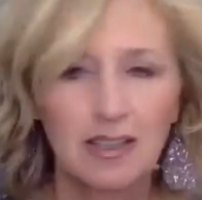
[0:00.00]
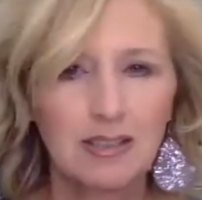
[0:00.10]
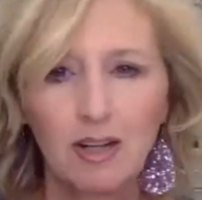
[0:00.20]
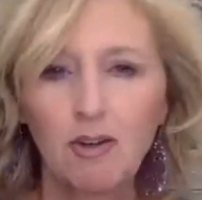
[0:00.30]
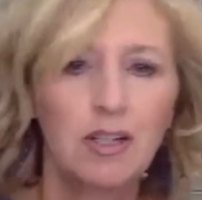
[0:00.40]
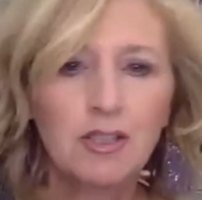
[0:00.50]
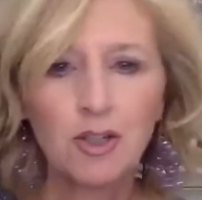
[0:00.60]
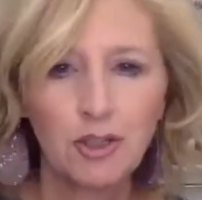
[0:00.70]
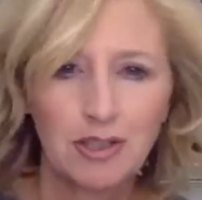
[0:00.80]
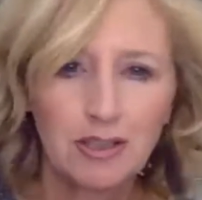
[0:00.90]
a
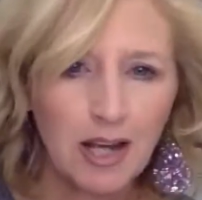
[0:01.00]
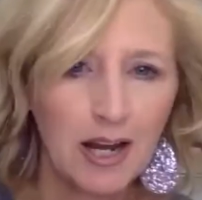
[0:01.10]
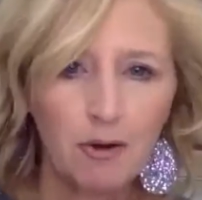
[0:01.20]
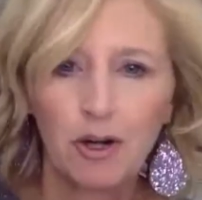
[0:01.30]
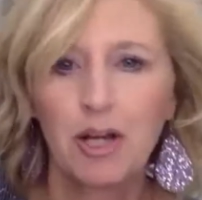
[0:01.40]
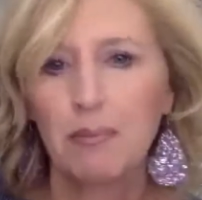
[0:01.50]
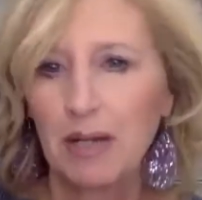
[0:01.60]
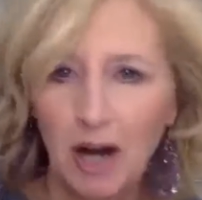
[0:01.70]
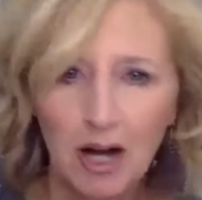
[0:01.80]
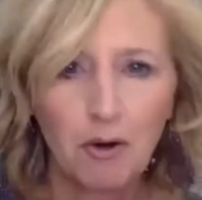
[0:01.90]
cleanser, it's a day cream, a
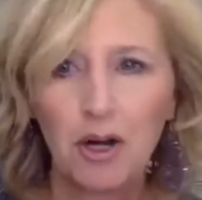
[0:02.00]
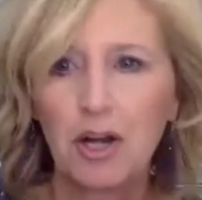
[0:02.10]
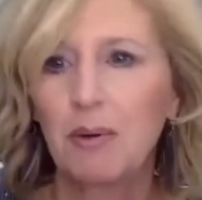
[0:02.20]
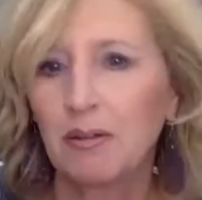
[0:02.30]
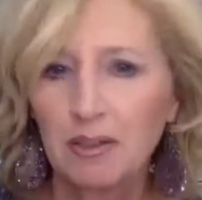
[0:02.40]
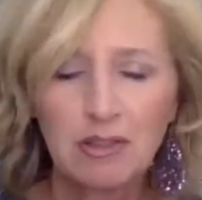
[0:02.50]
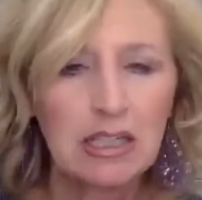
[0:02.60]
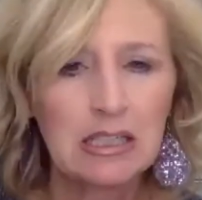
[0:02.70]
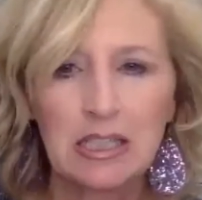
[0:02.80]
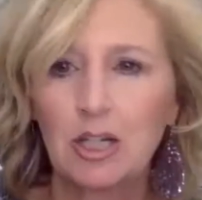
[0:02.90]
night cream, a
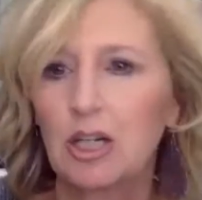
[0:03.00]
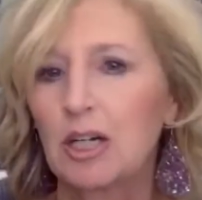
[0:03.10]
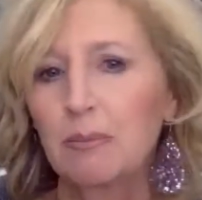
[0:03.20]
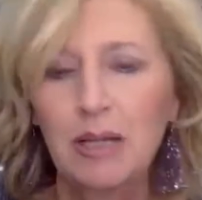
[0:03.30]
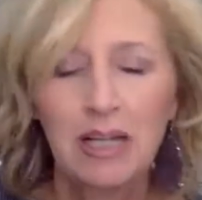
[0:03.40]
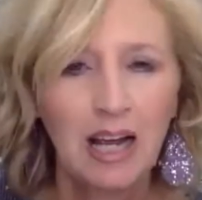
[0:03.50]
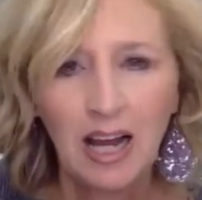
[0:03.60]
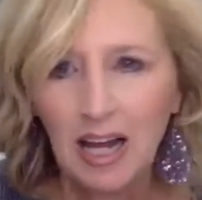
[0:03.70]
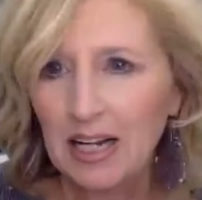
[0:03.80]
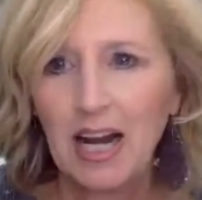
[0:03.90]
lifting serum,
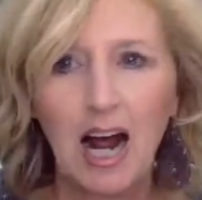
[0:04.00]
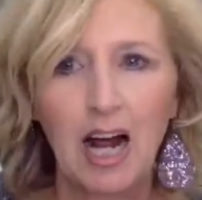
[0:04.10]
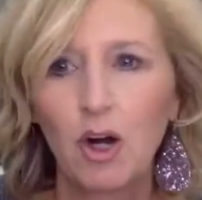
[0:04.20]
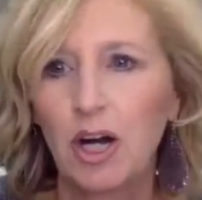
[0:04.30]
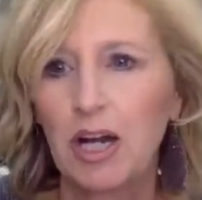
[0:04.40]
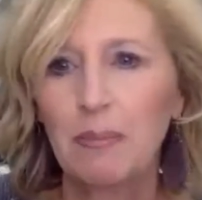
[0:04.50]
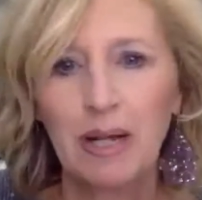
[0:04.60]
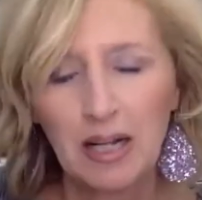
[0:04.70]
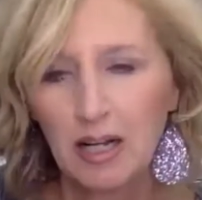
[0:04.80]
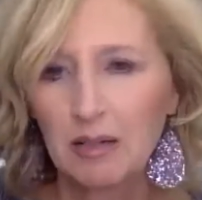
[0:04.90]
and an eye cream, and
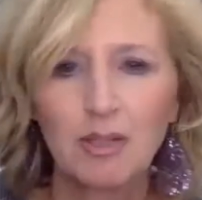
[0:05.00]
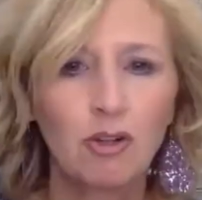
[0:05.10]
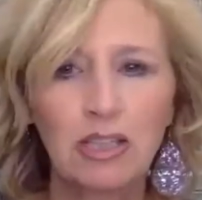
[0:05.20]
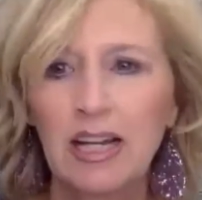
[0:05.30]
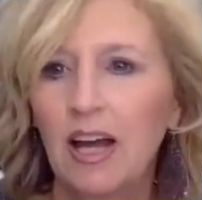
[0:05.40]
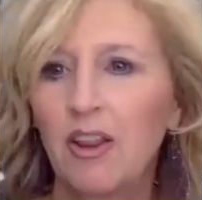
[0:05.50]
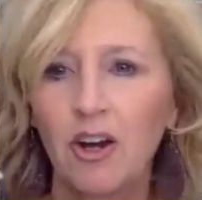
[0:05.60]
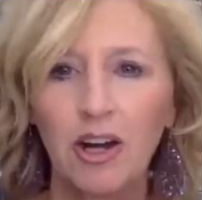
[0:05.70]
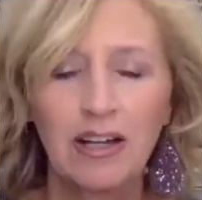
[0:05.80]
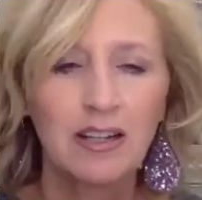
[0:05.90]
it comes all
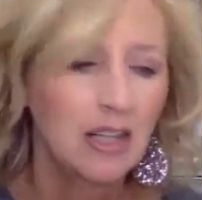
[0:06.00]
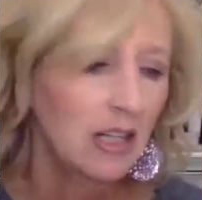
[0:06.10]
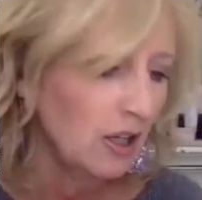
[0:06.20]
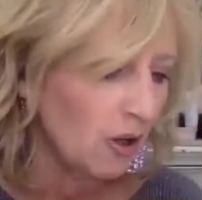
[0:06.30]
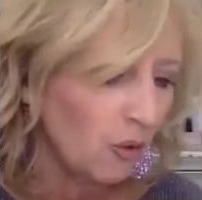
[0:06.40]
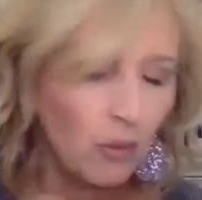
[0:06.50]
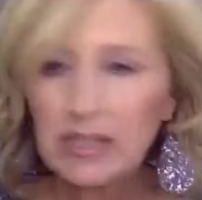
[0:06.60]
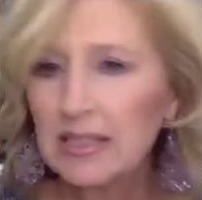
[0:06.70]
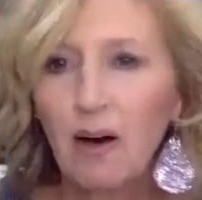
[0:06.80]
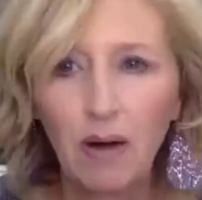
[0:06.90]
together, and we
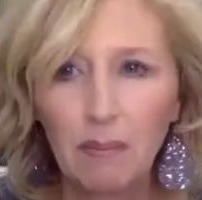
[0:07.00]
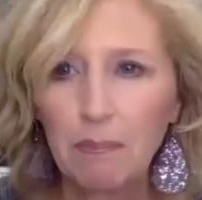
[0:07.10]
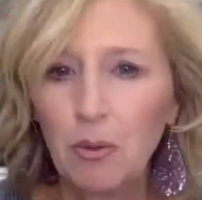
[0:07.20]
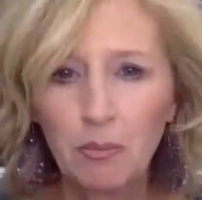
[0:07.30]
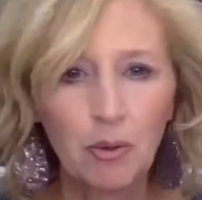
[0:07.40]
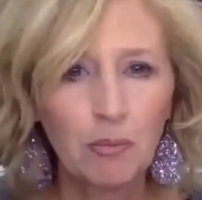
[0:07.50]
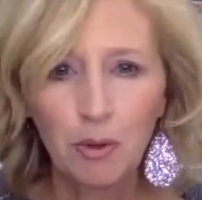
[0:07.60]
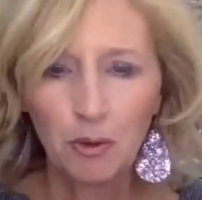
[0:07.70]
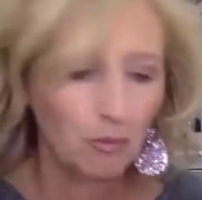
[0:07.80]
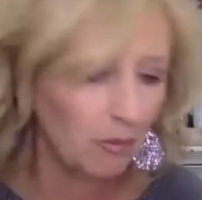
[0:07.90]
sell it, boom, boom,
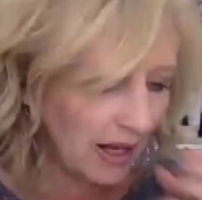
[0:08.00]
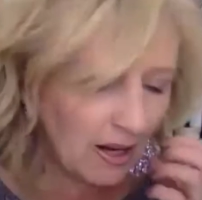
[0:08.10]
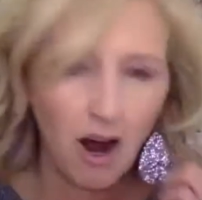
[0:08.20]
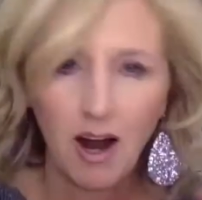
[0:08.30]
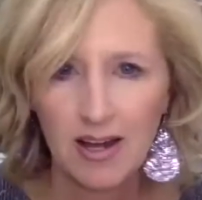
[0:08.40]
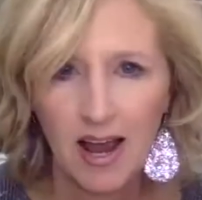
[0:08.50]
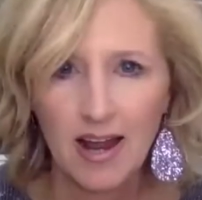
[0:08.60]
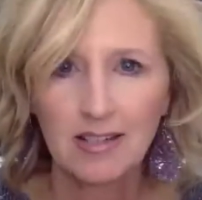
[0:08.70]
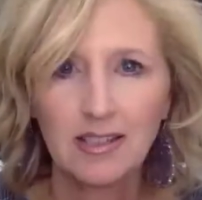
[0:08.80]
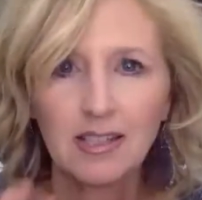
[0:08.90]
boom, like
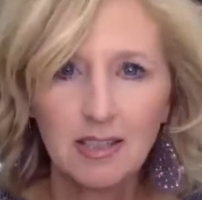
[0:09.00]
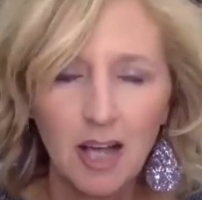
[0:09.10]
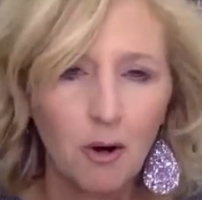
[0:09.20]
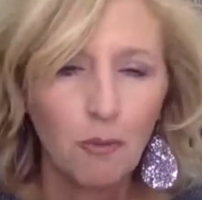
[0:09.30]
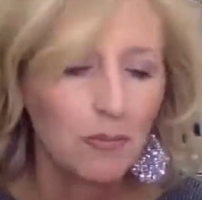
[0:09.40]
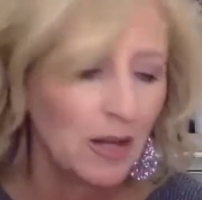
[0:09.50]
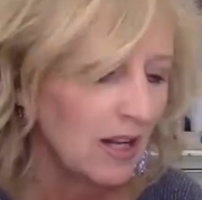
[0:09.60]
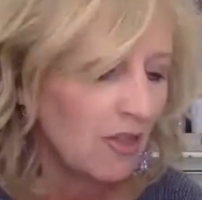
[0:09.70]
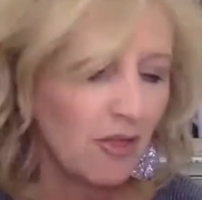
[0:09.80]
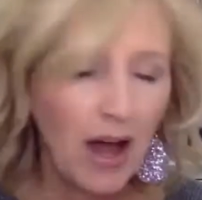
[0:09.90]
hotcakes. So
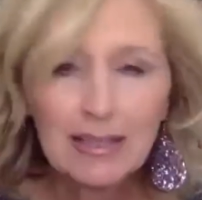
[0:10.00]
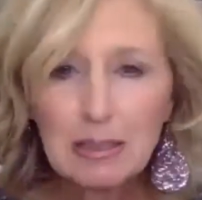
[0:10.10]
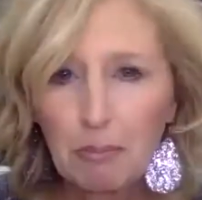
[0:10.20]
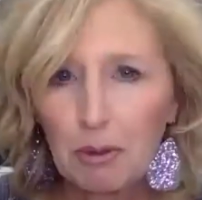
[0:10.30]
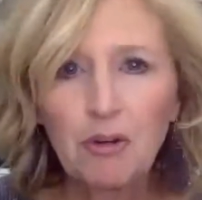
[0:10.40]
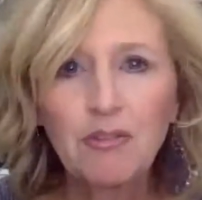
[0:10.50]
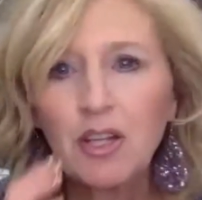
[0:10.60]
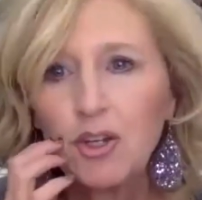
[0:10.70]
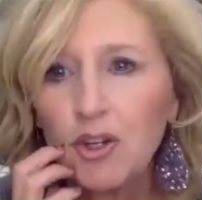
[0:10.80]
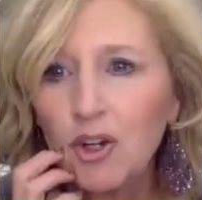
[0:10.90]
that's proof that
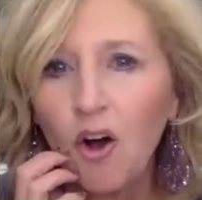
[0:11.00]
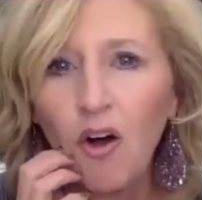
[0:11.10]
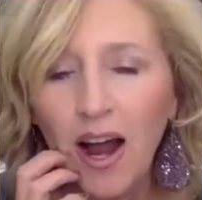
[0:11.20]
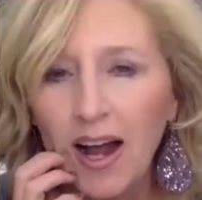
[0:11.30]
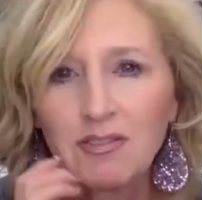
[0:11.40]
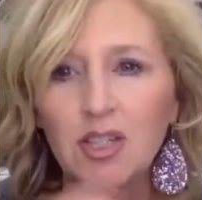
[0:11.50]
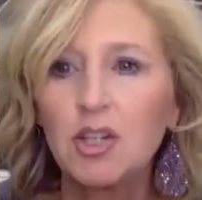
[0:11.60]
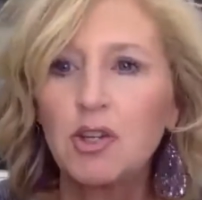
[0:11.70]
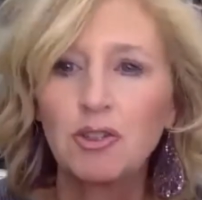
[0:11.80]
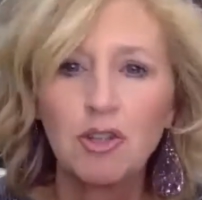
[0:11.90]
you don't have to
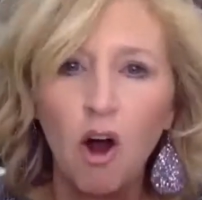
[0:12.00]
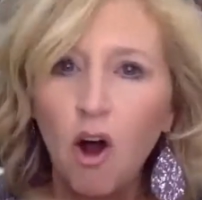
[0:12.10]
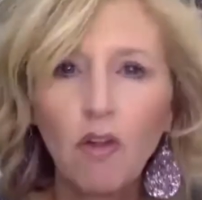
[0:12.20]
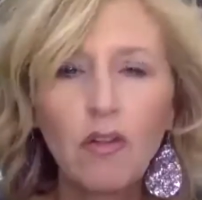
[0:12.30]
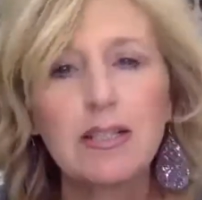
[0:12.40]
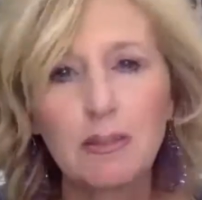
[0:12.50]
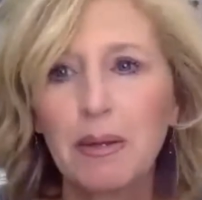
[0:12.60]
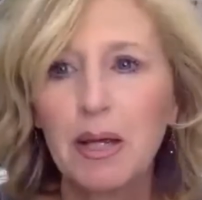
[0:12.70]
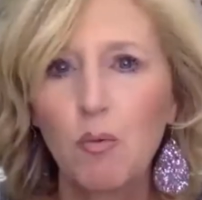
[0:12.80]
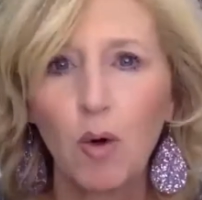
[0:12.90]
use all these
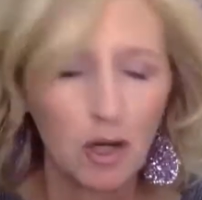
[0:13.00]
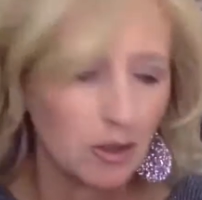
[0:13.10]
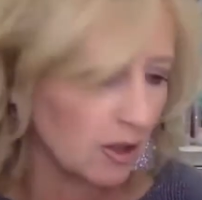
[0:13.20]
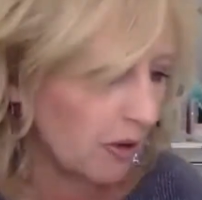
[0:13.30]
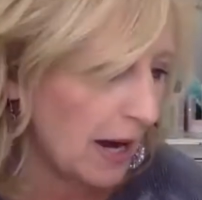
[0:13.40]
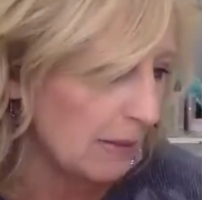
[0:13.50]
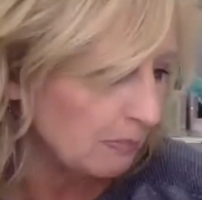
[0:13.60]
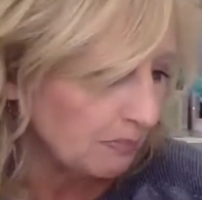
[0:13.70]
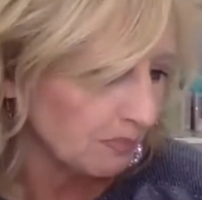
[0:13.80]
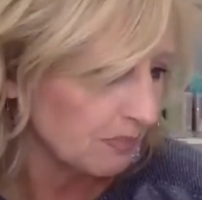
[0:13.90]
big words, okay?
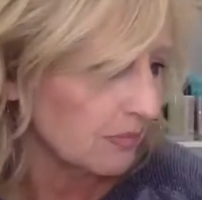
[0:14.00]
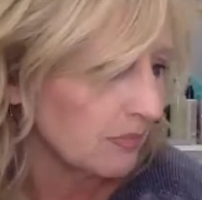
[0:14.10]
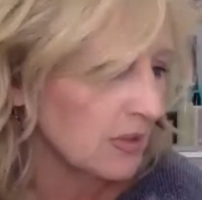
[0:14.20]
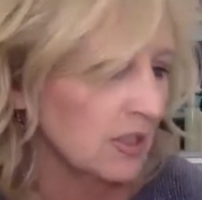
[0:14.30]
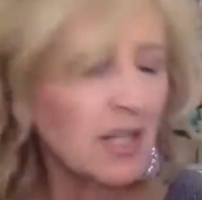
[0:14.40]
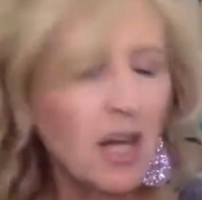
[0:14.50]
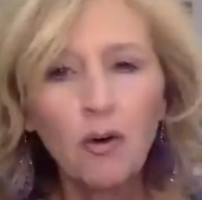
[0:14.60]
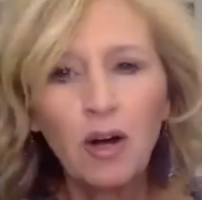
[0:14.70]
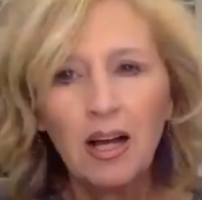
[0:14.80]
So